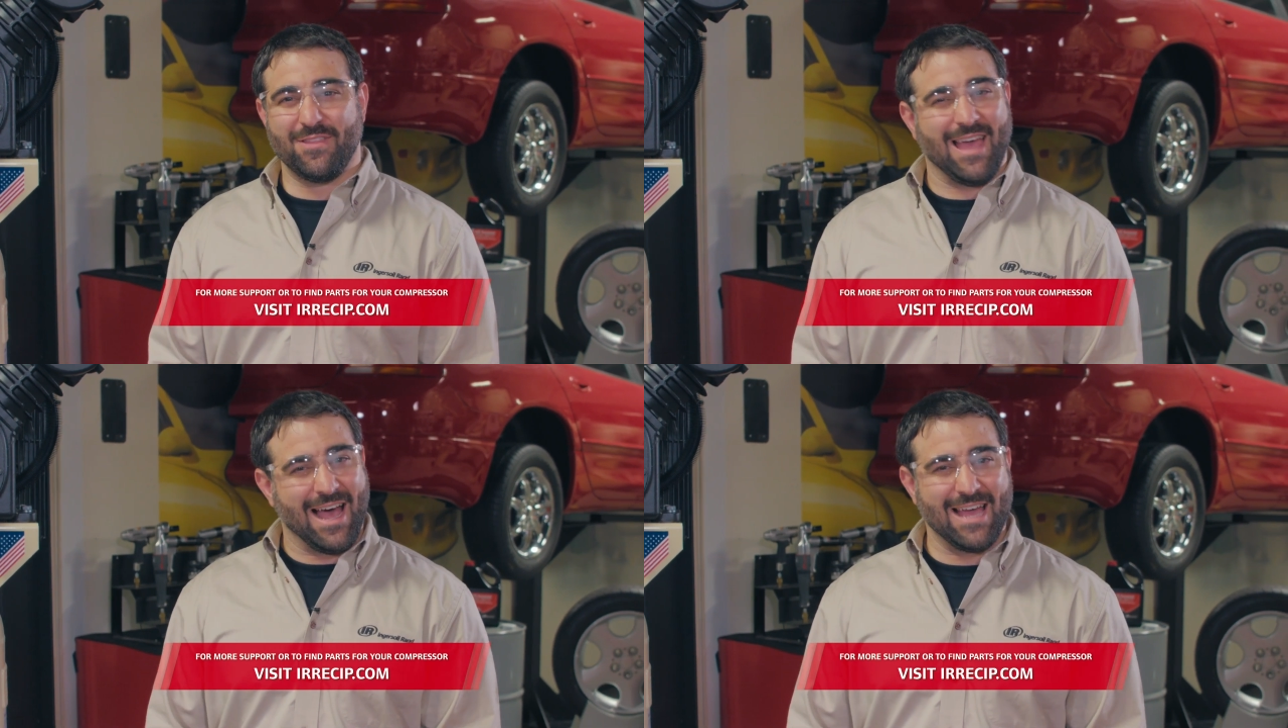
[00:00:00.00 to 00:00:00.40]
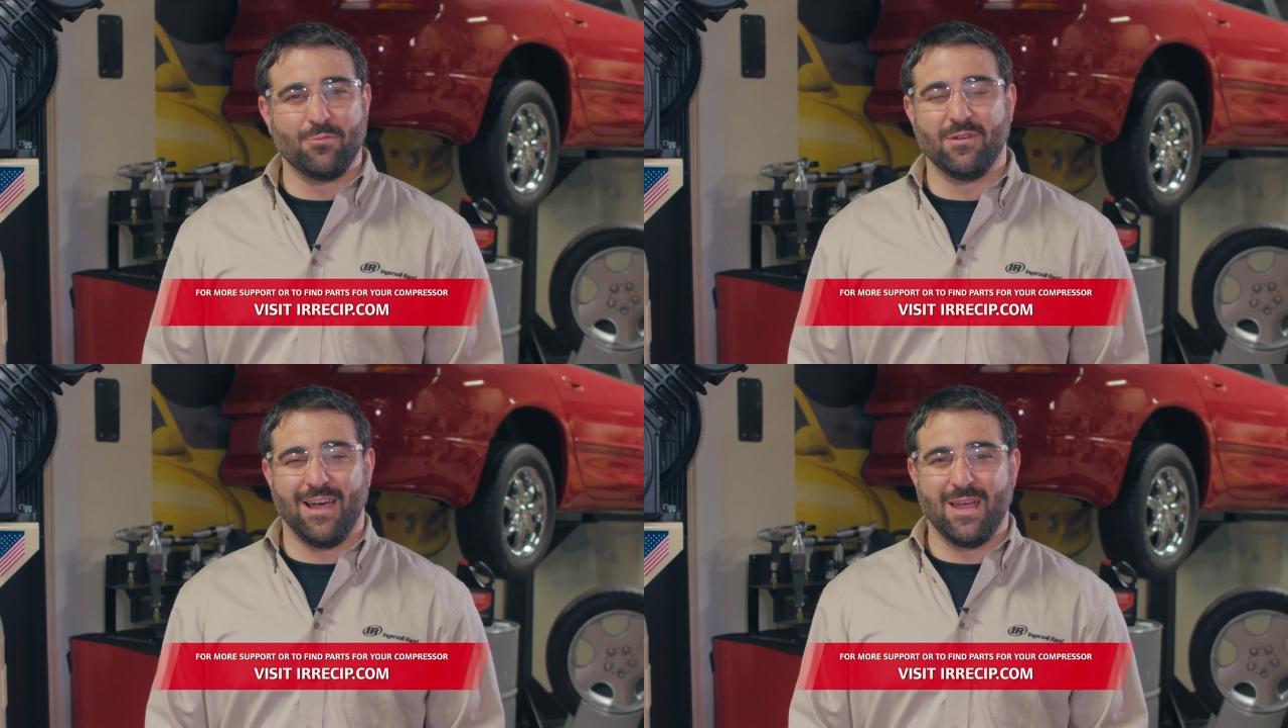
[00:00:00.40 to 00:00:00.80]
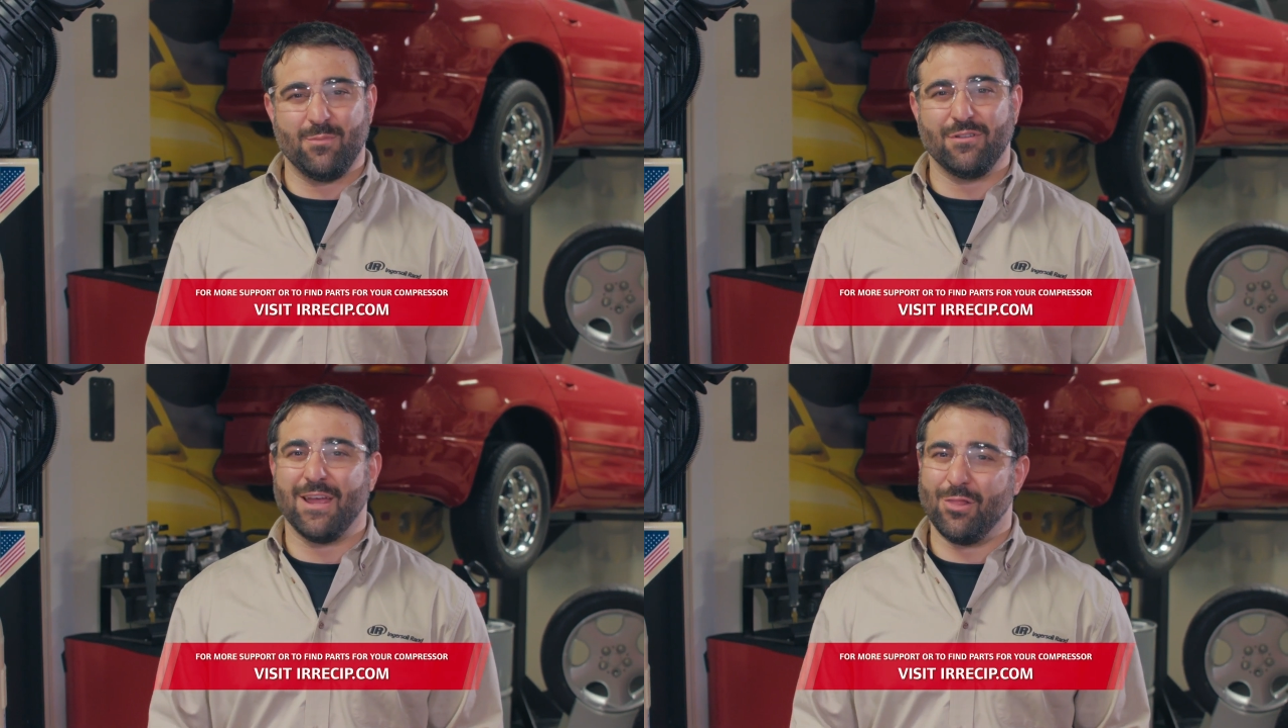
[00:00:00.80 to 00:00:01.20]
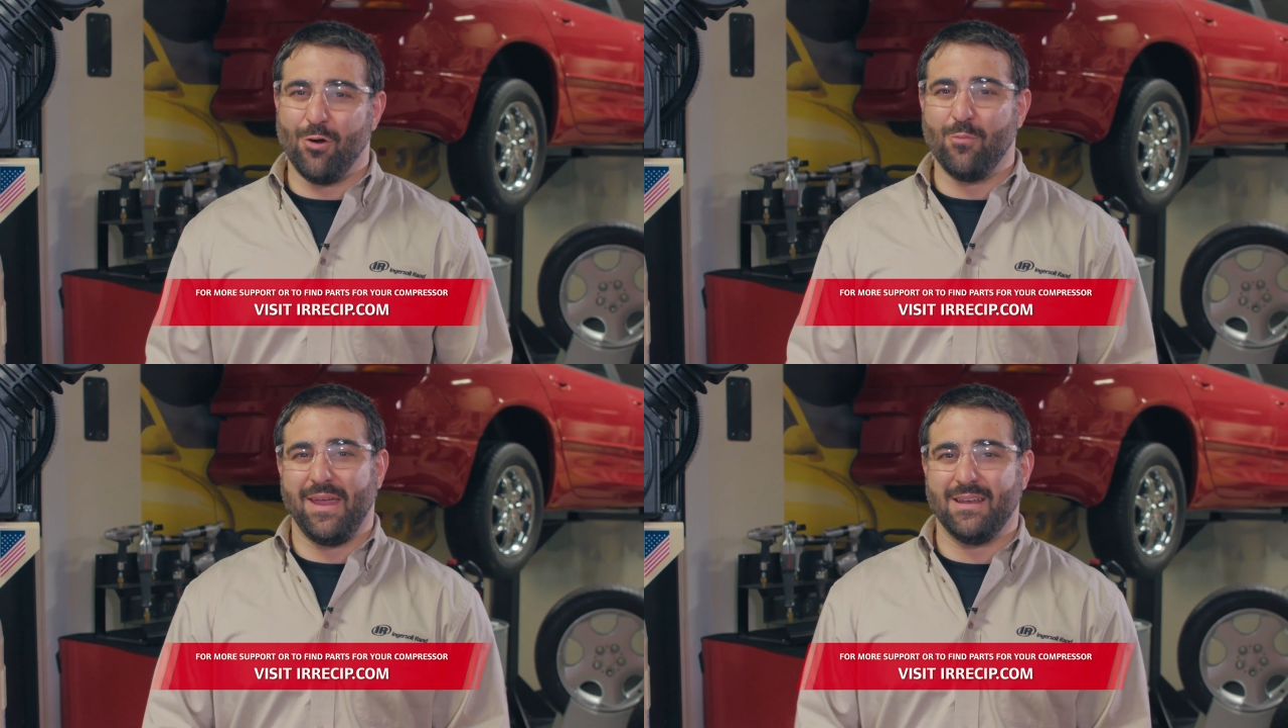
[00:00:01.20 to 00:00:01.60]
the highly reliable and
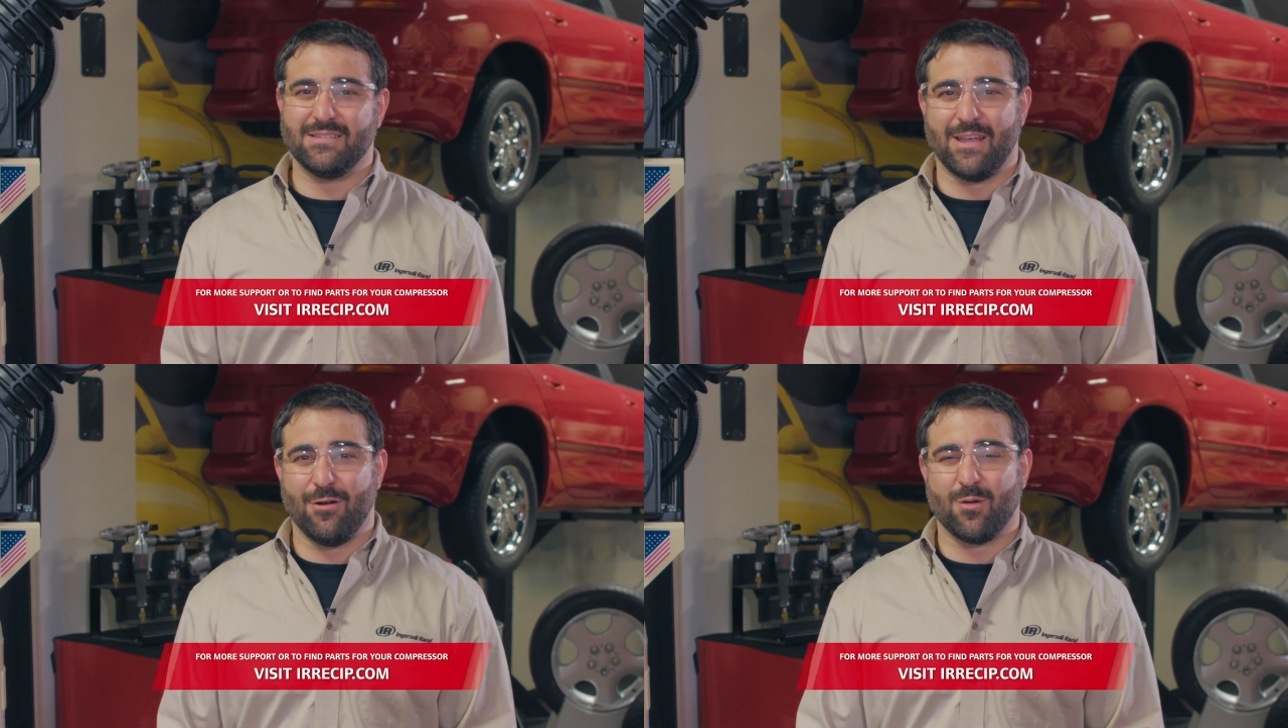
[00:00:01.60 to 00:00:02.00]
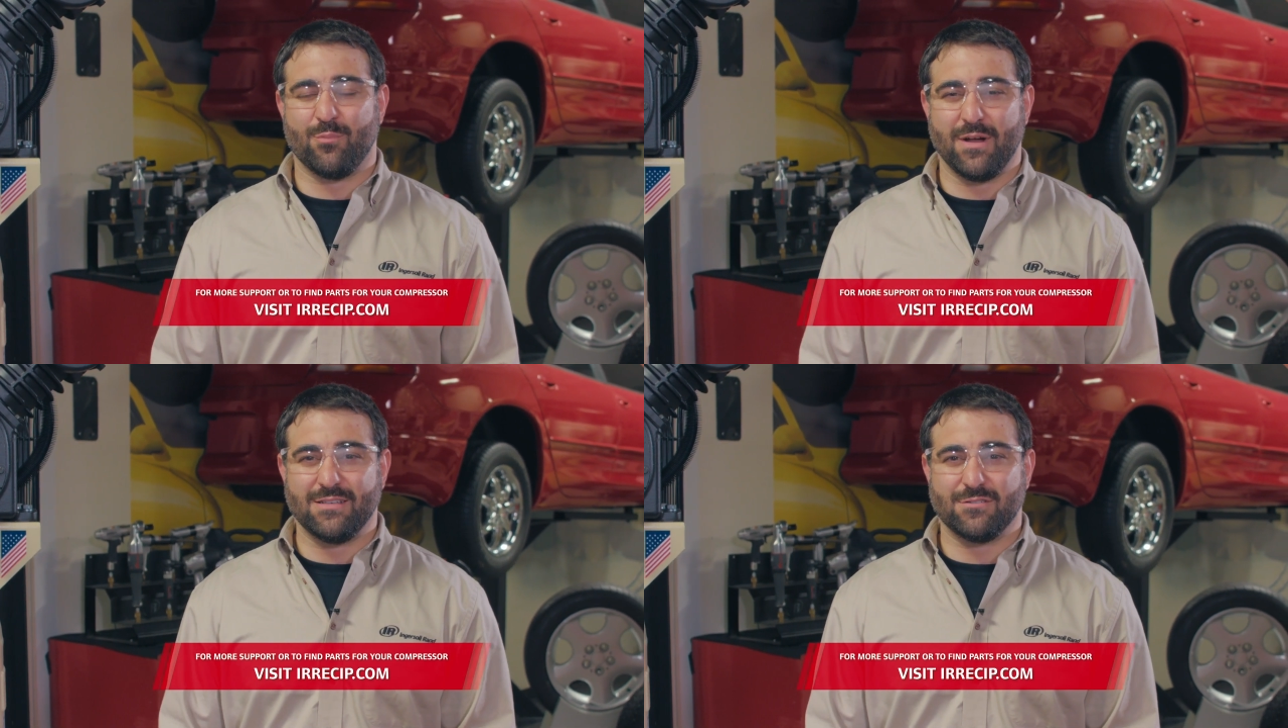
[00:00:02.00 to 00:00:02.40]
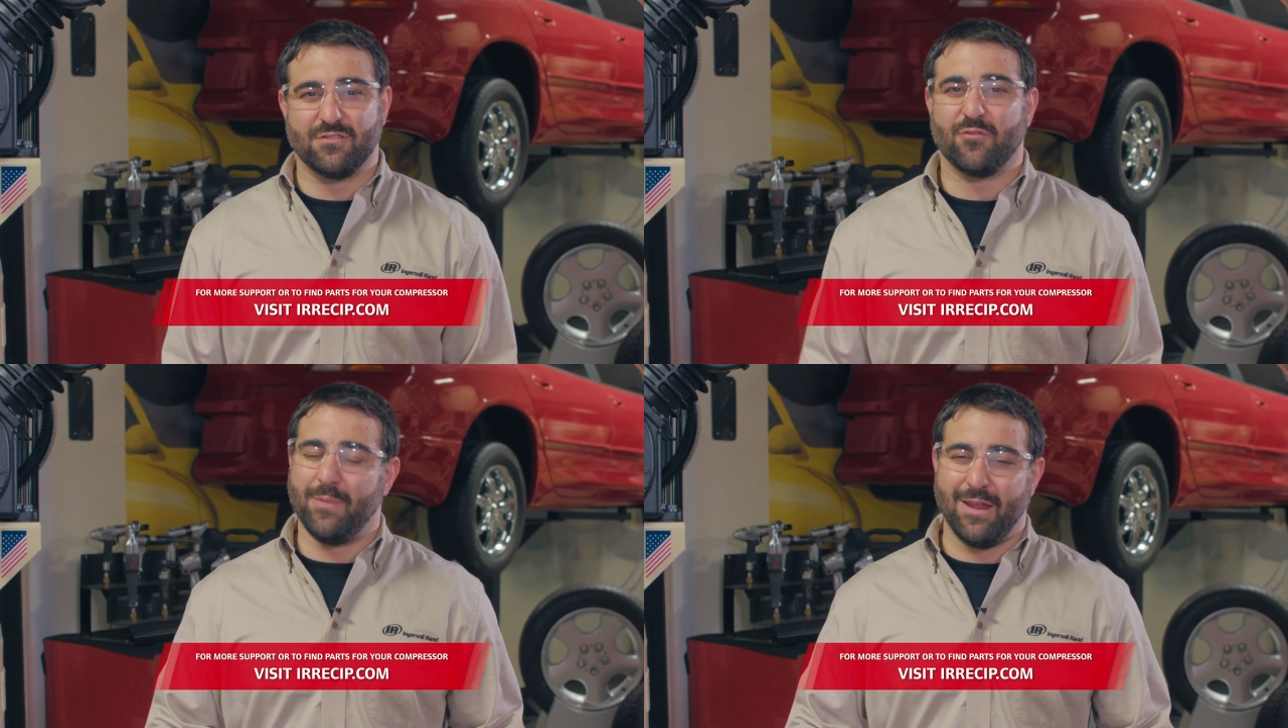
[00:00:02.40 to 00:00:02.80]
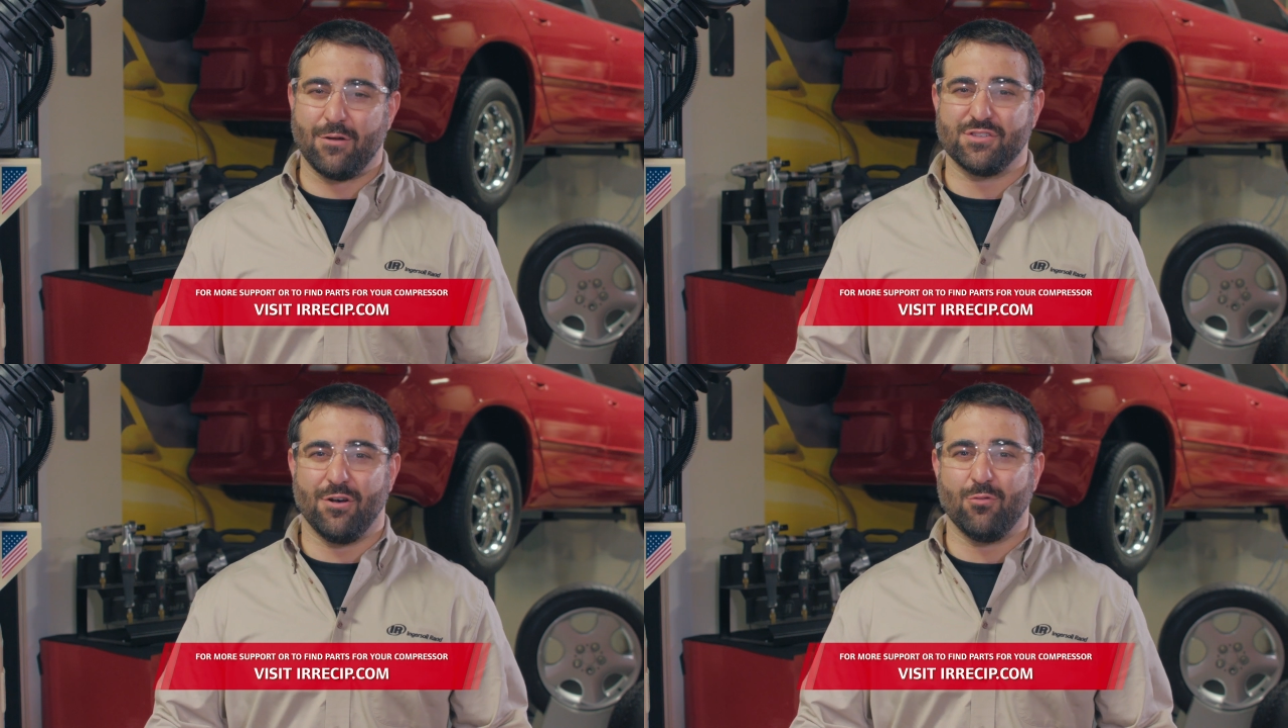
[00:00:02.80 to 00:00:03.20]
low maintenance air compressors from
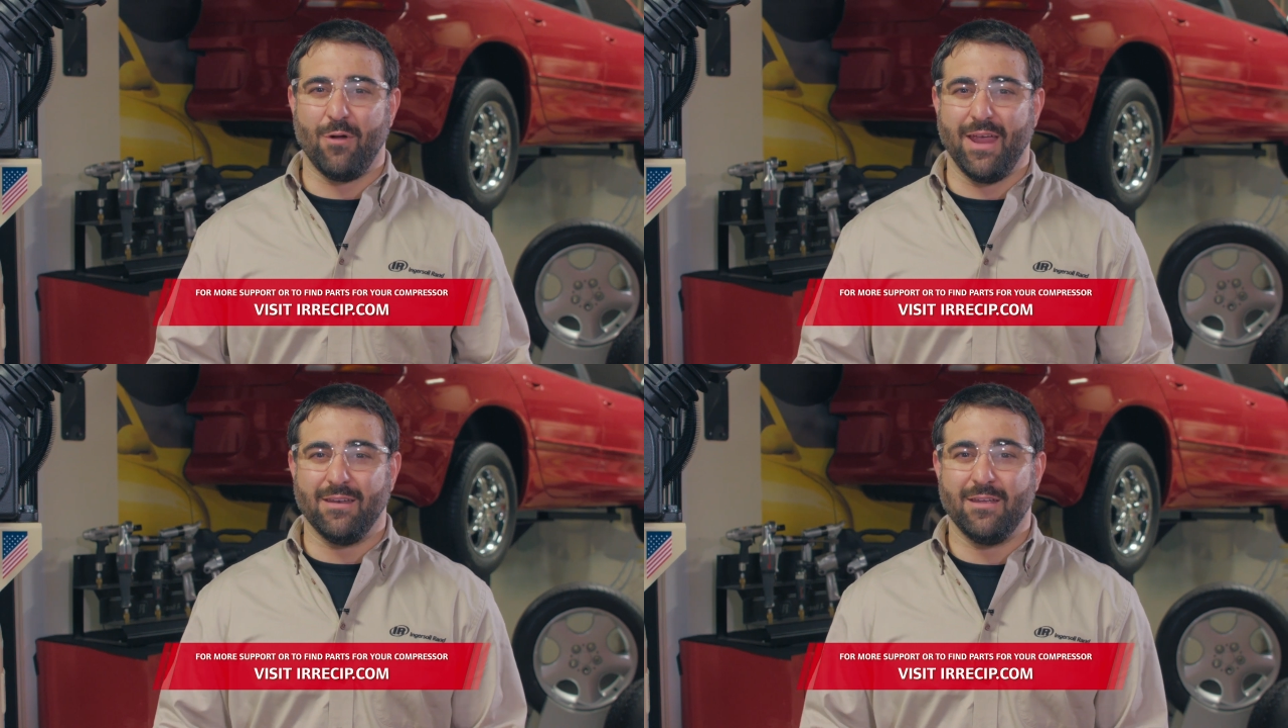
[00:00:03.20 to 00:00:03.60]
Ingersoll Rand,